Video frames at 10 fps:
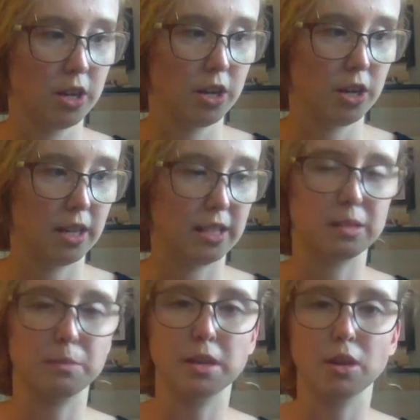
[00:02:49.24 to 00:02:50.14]
it to
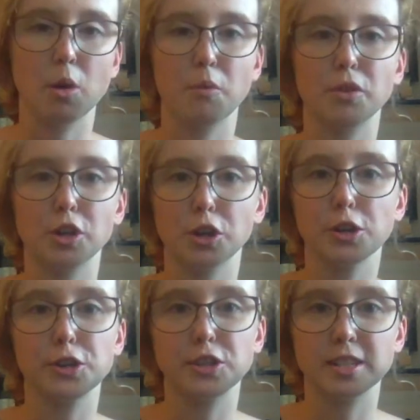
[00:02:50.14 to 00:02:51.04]
be hopefully
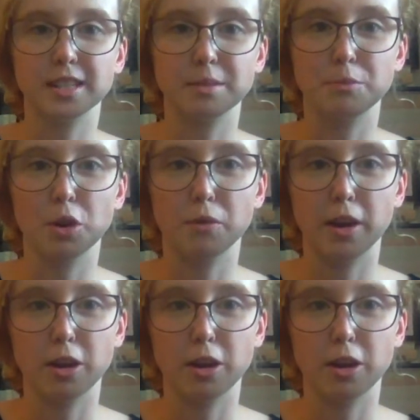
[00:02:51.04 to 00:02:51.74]
encouraging to motivate